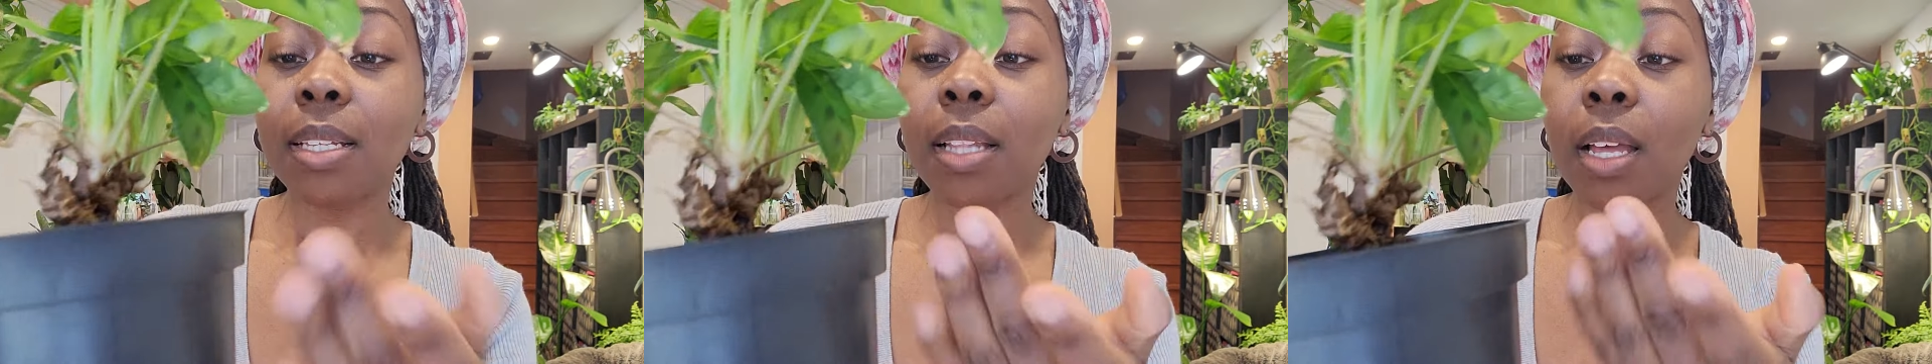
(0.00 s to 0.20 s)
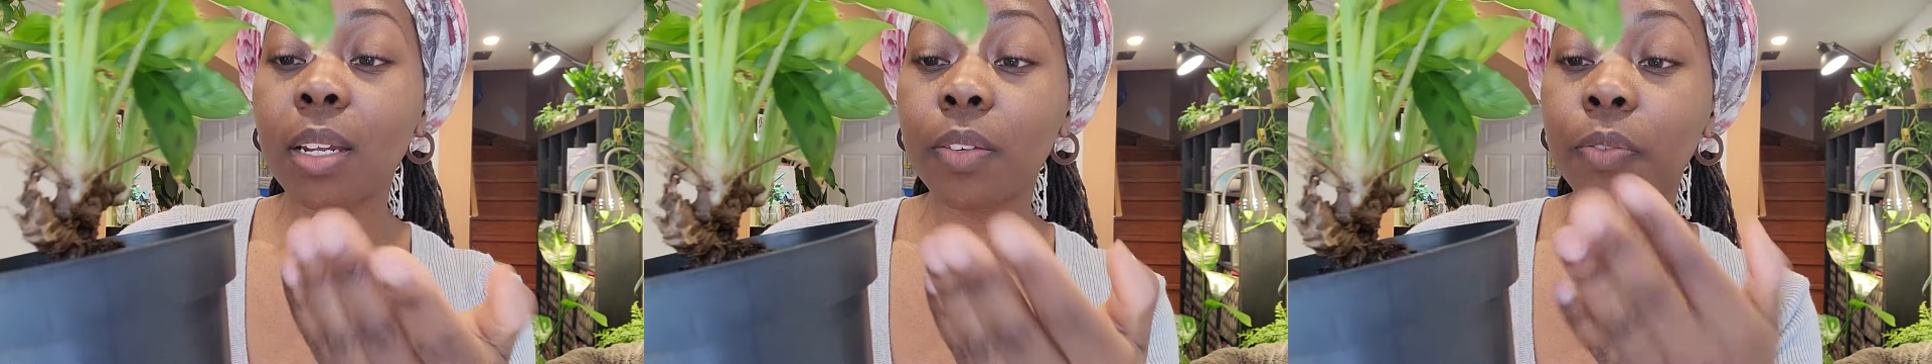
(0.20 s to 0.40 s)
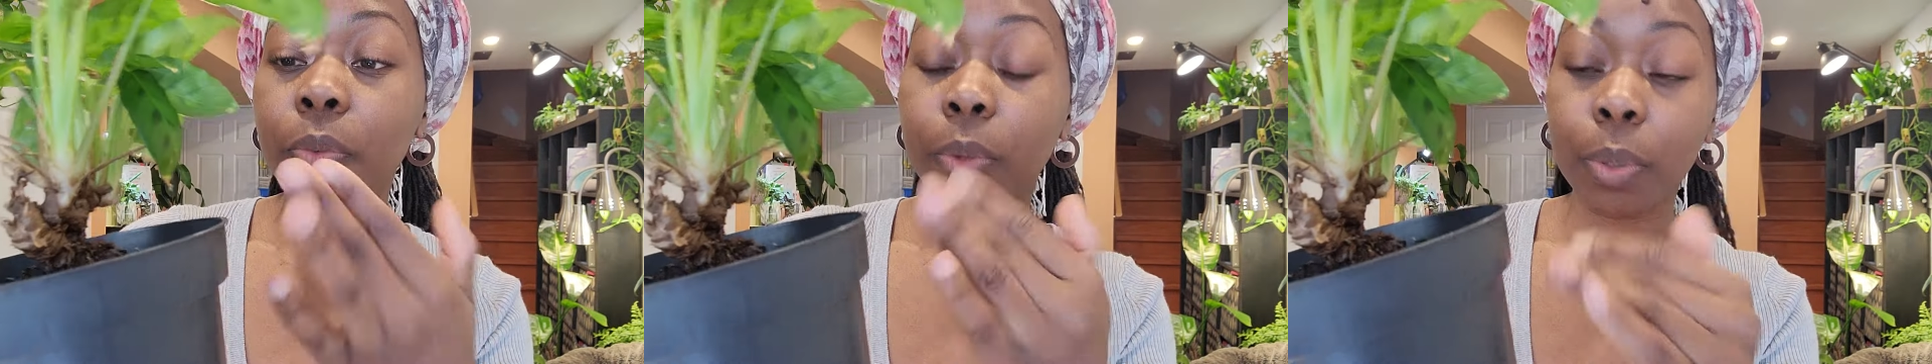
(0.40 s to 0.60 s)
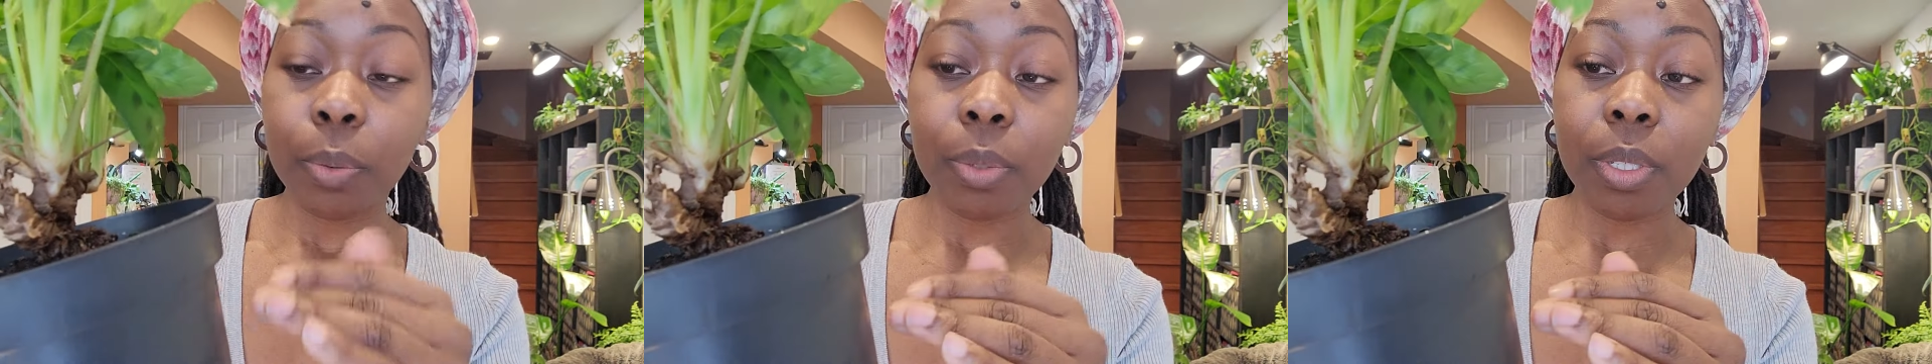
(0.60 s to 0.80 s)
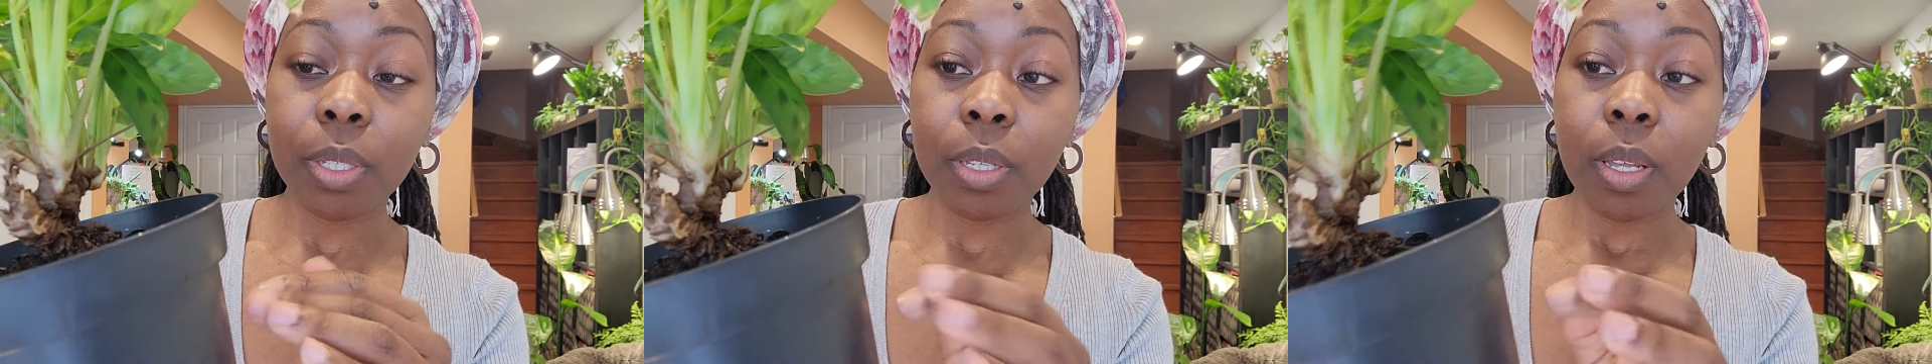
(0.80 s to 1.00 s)
a lot of
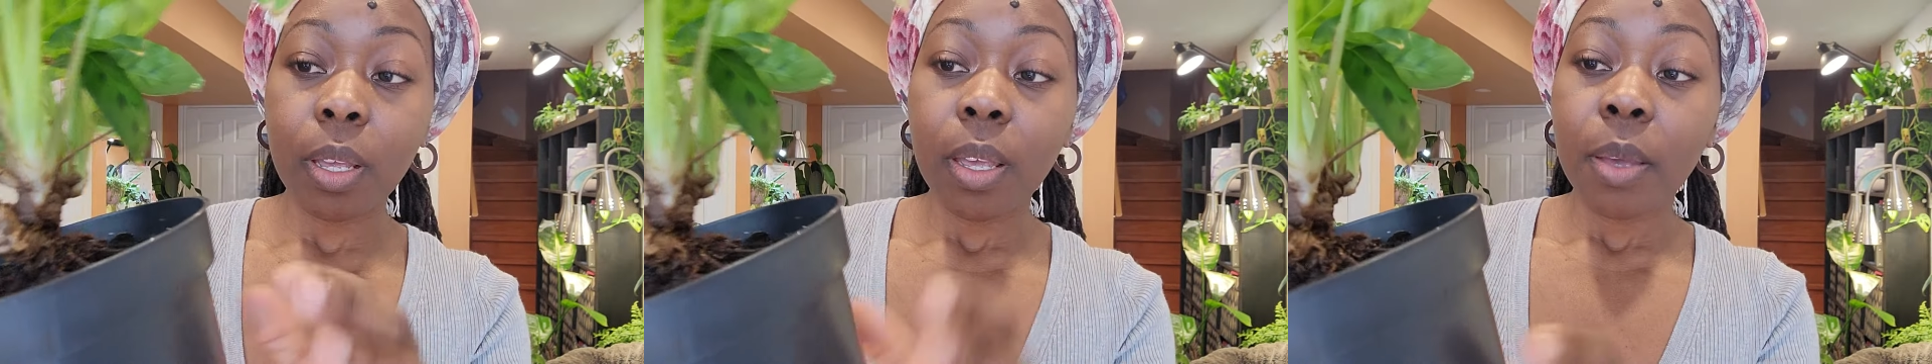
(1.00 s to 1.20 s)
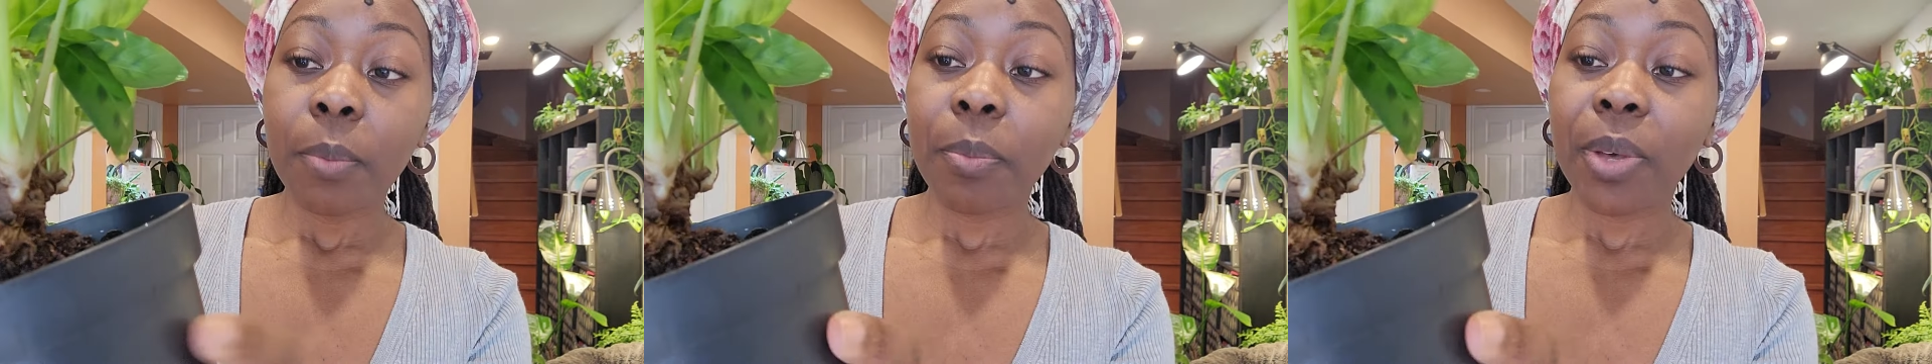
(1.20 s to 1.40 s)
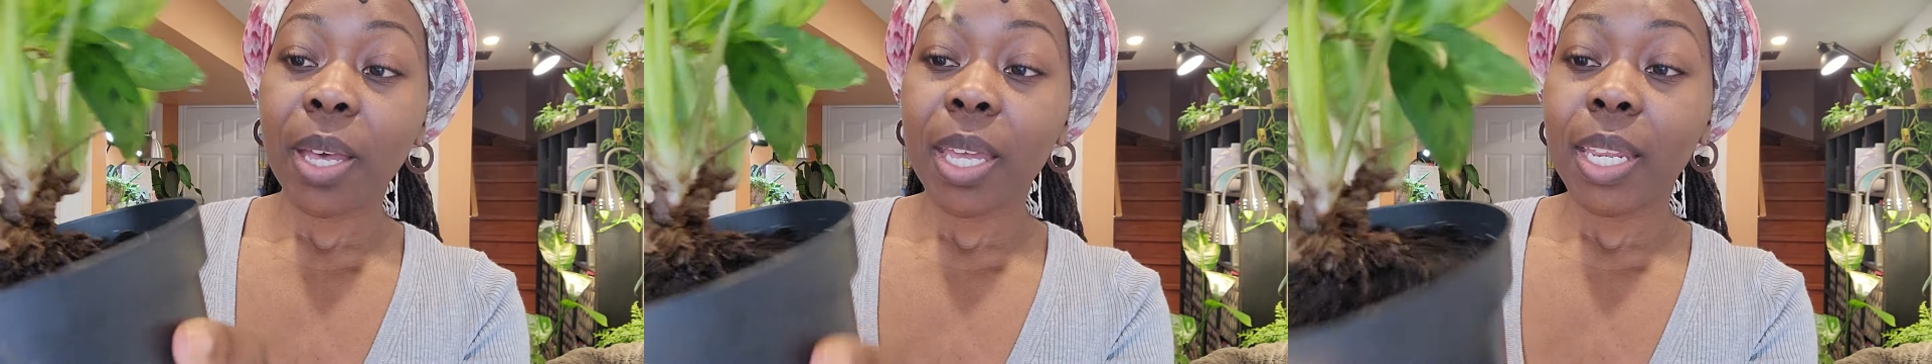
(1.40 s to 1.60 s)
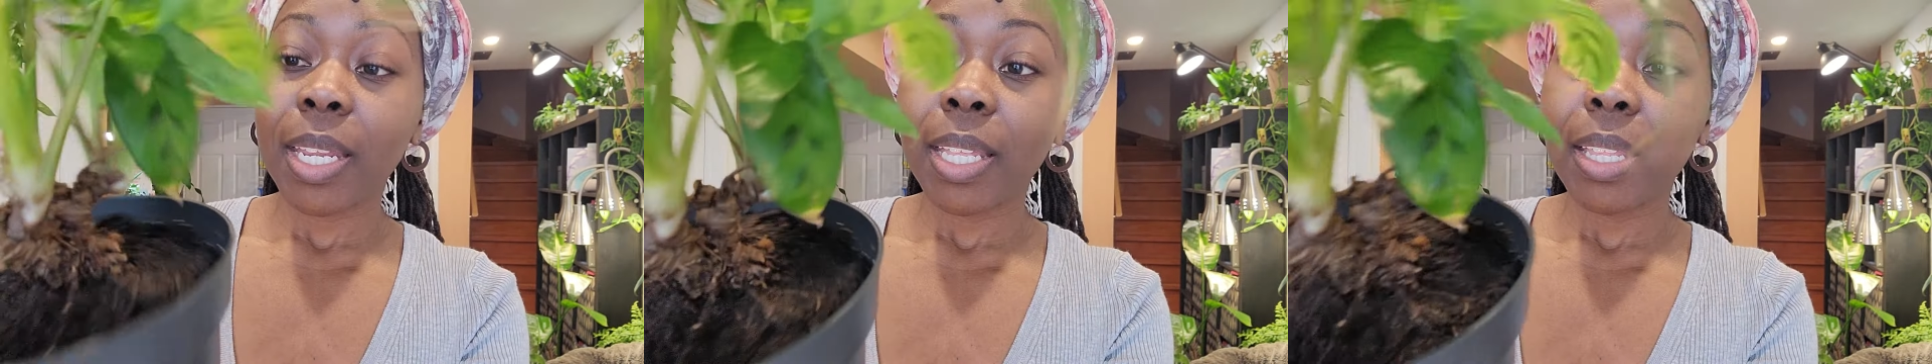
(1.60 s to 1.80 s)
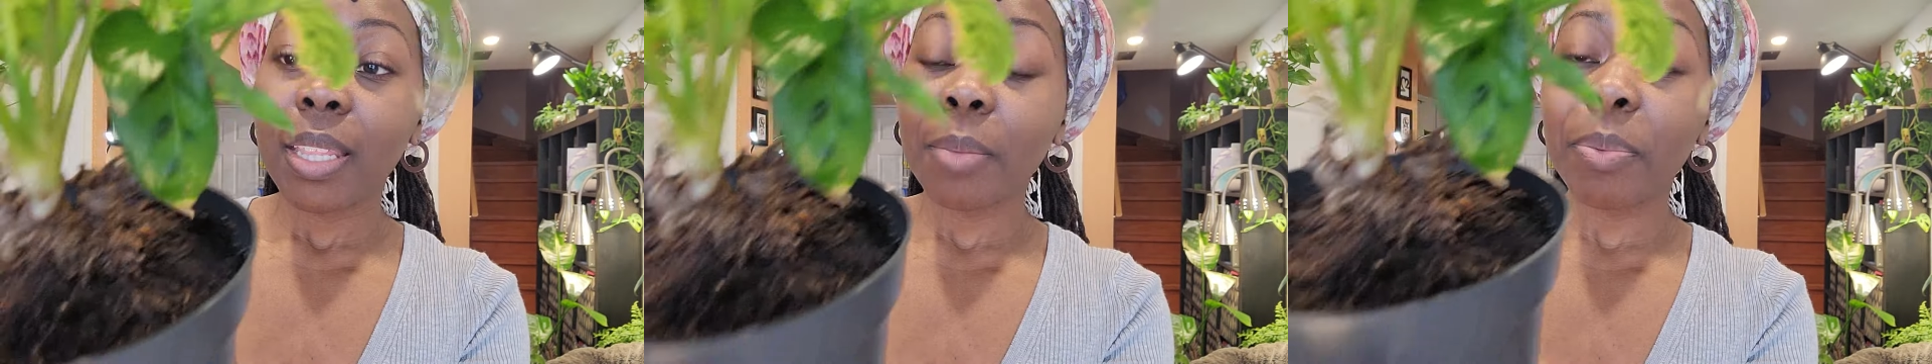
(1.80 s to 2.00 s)
roots, but
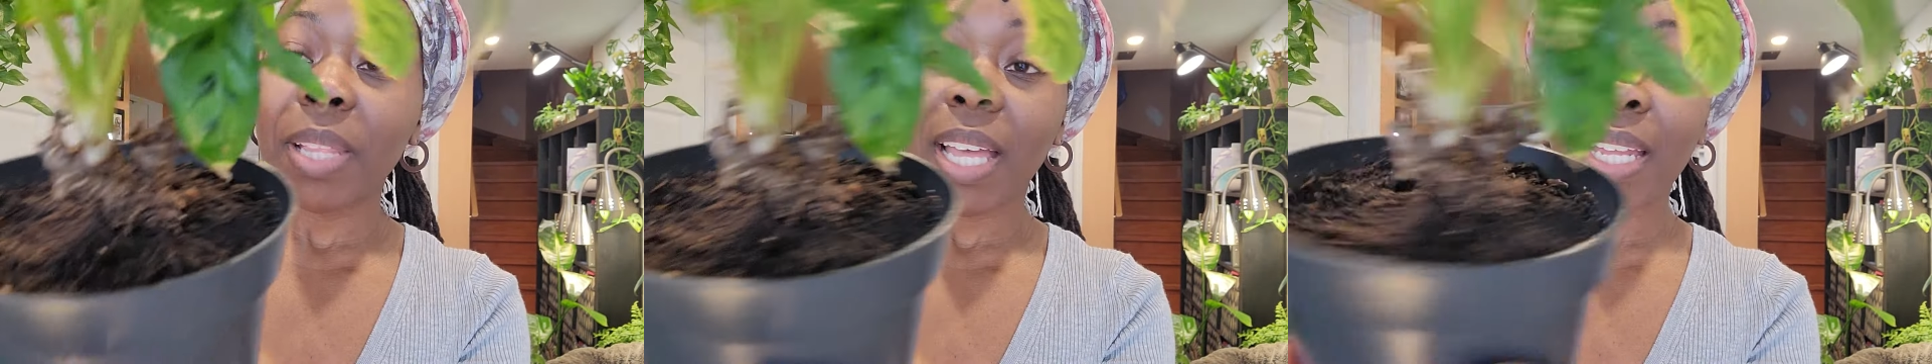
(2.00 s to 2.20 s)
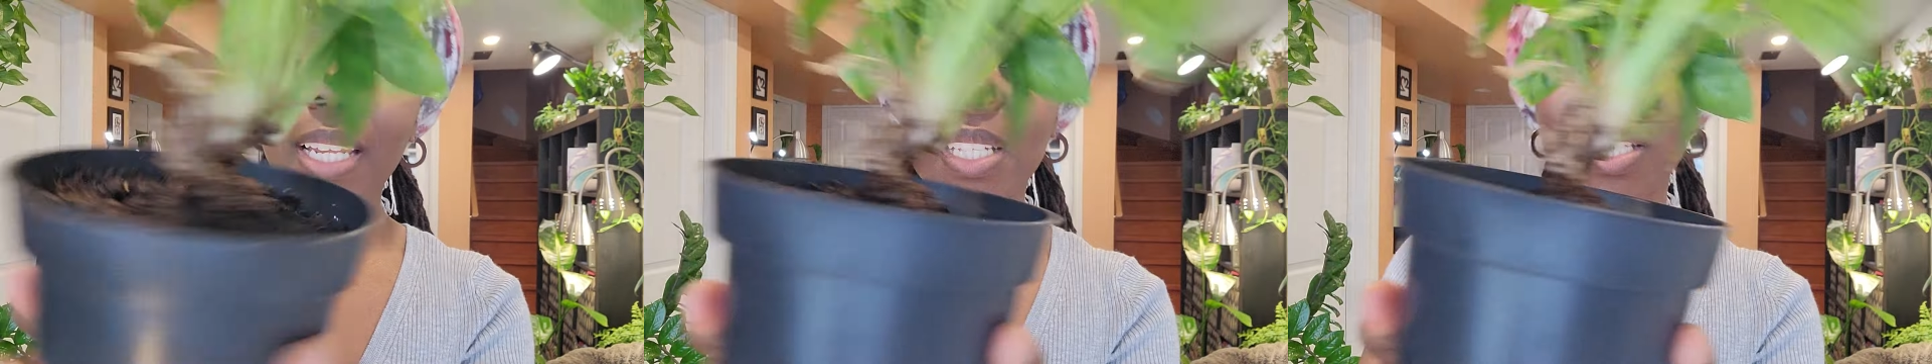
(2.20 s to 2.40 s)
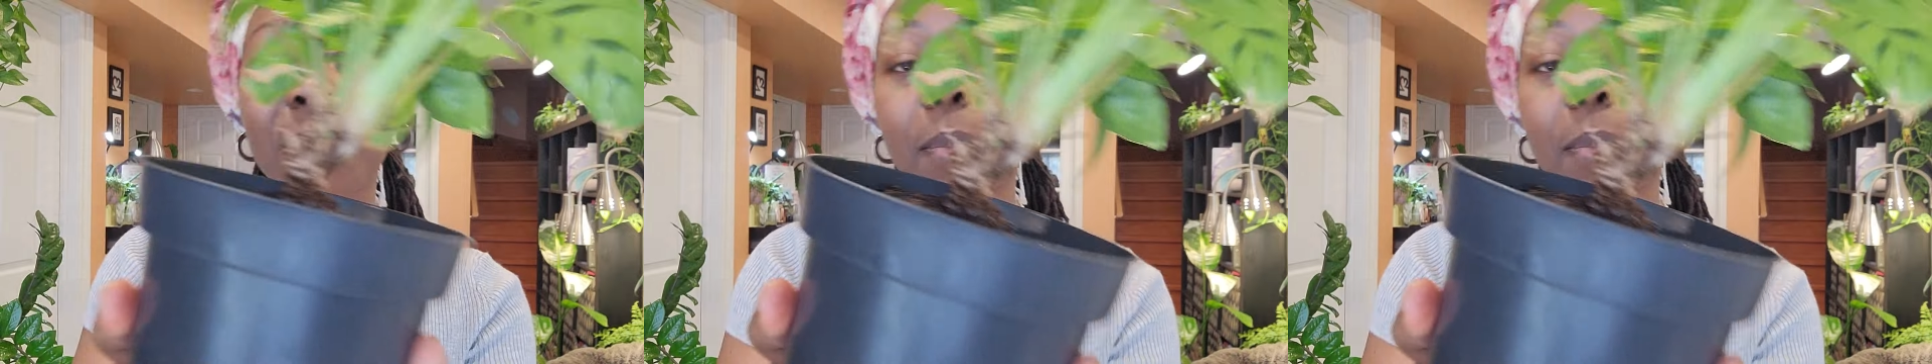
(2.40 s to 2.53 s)
the plant is